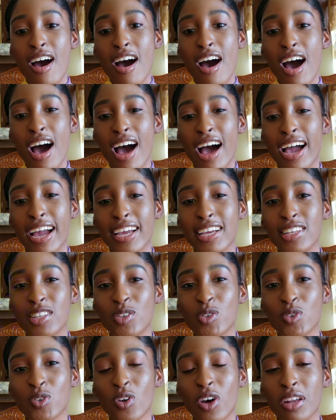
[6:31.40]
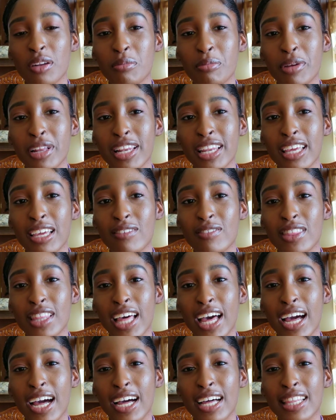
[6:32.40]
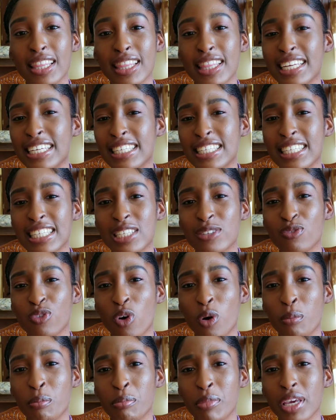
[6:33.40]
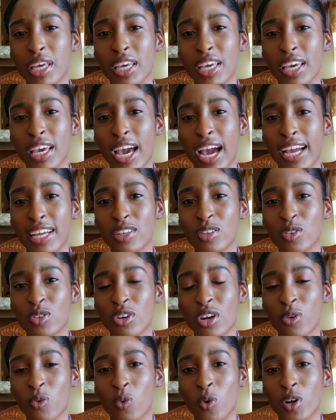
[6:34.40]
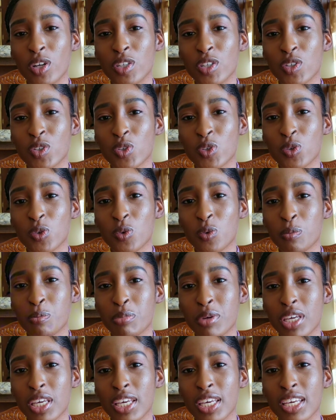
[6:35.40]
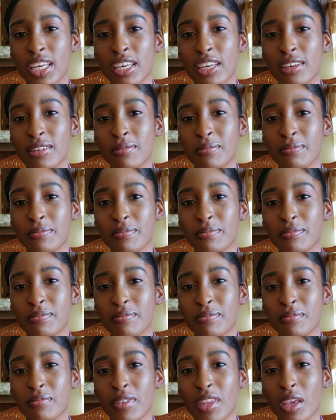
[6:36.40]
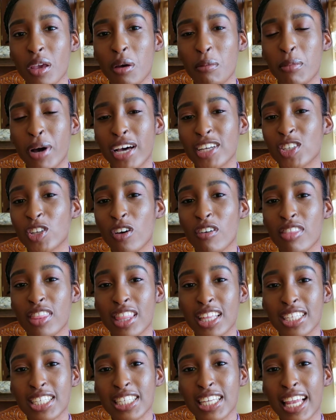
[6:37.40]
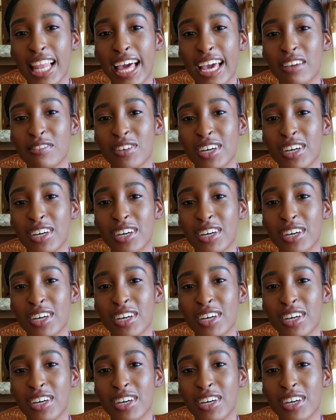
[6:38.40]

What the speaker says: I do not believe that this is for me. I do not want to be part of this life.